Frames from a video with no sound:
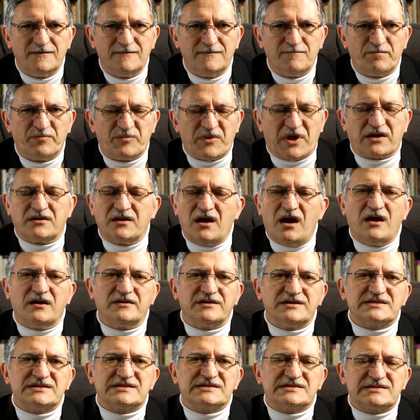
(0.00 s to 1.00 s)
that God
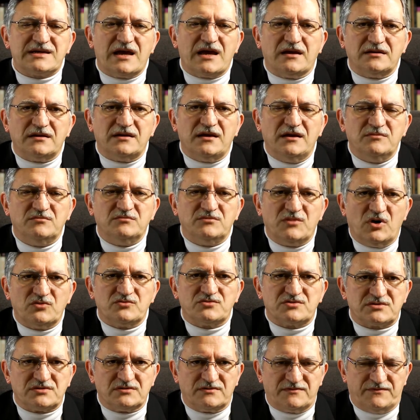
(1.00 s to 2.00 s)
has set in
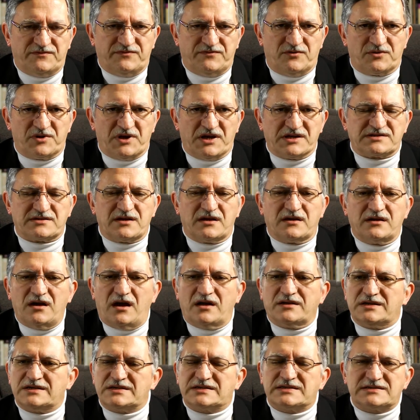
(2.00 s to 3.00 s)
motion for us, that God
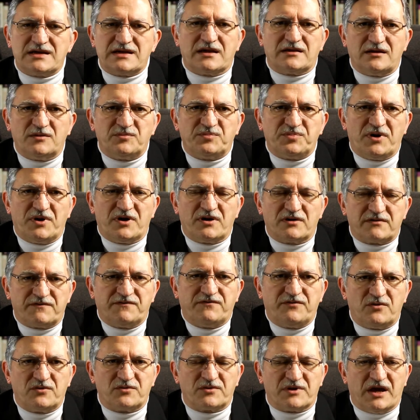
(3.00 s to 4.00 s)
has set apart
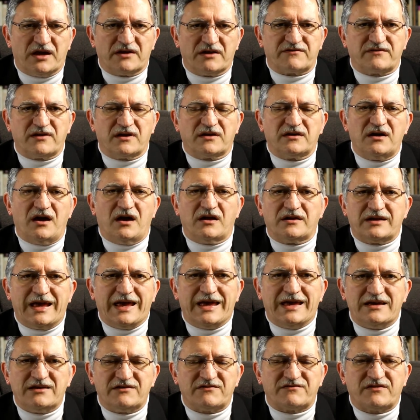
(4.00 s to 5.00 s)
for us, that God
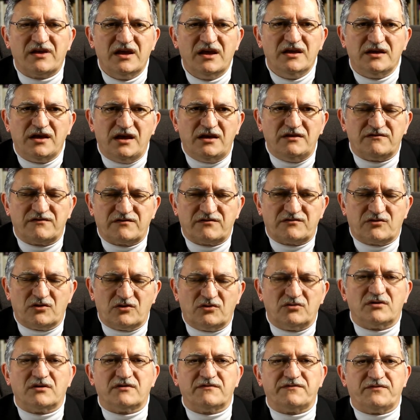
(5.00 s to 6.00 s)
has in
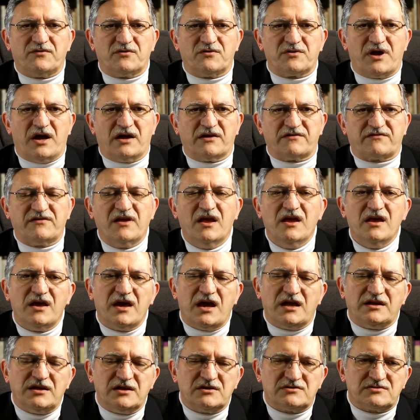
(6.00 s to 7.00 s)
store for us,
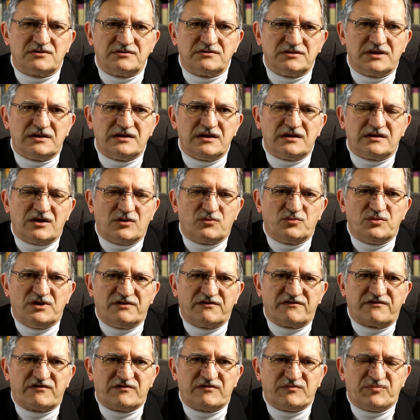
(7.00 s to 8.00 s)
an eternity that
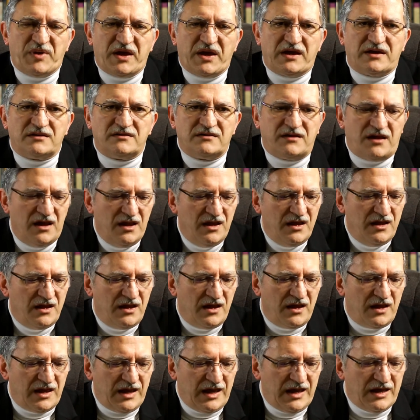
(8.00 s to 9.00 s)
we'll spend
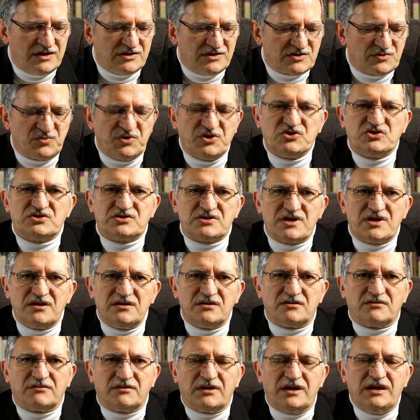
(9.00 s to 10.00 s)
as we
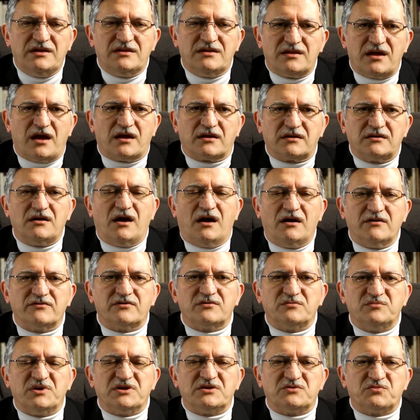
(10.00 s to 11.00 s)
share in that
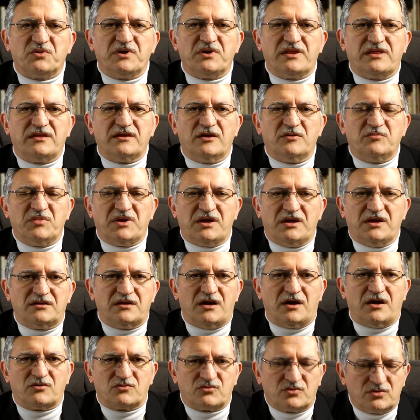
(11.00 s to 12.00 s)
government with Him, in
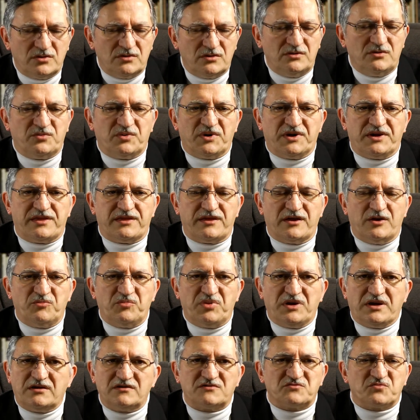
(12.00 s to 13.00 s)
that rule with Him,
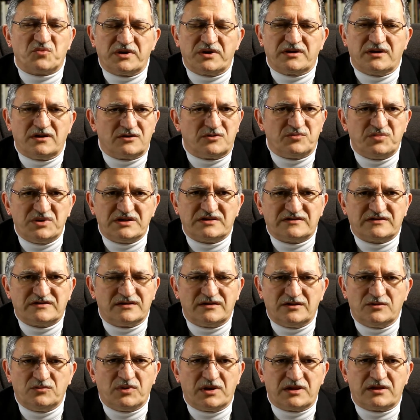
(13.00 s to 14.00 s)
because we're going to be
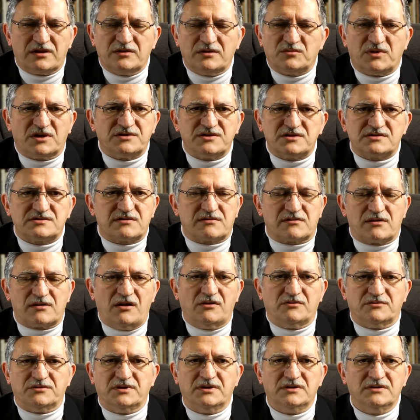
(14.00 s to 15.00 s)
sitting with Him on His
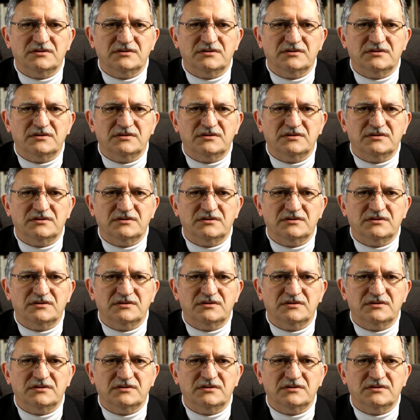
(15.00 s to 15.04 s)
throne.